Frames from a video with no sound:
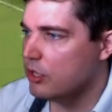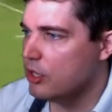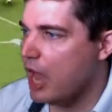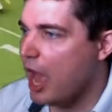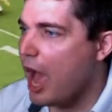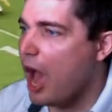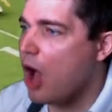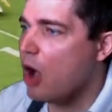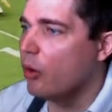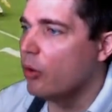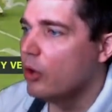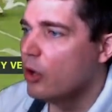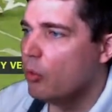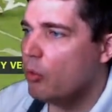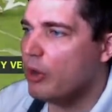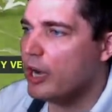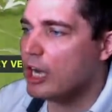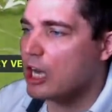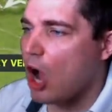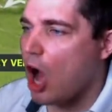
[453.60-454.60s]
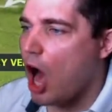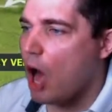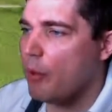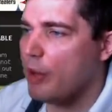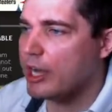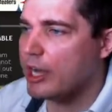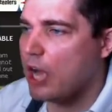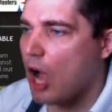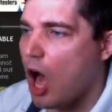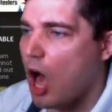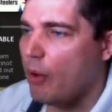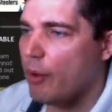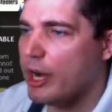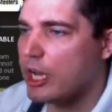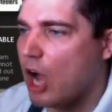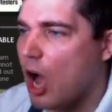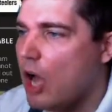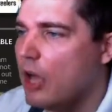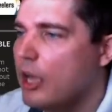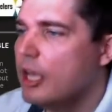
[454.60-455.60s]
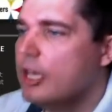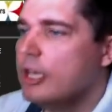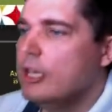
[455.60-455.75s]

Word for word: No! What it call? What it call? What it call?